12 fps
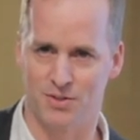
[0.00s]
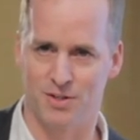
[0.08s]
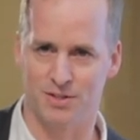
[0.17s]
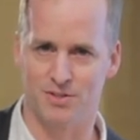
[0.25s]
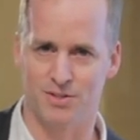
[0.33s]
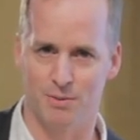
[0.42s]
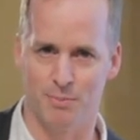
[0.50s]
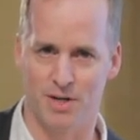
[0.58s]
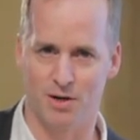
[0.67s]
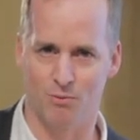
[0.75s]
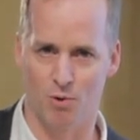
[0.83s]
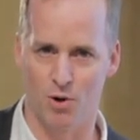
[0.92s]
that's the
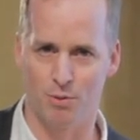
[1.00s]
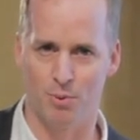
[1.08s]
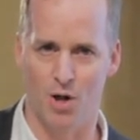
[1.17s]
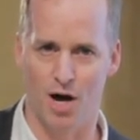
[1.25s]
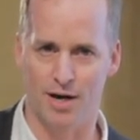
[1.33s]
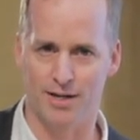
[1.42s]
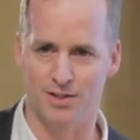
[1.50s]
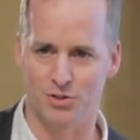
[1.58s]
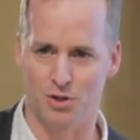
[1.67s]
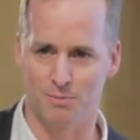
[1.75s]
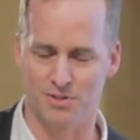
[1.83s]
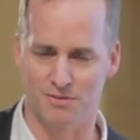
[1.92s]
bigger roadblock in
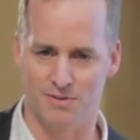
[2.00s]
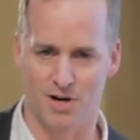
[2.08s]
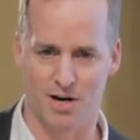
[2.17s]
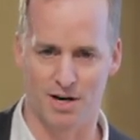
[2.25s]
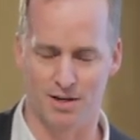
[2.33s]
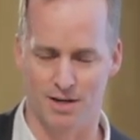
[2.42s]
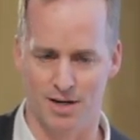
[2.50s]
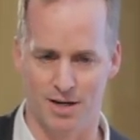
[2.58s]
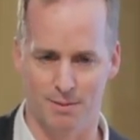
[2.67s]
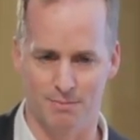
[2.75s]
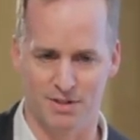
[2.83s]
terms of our um,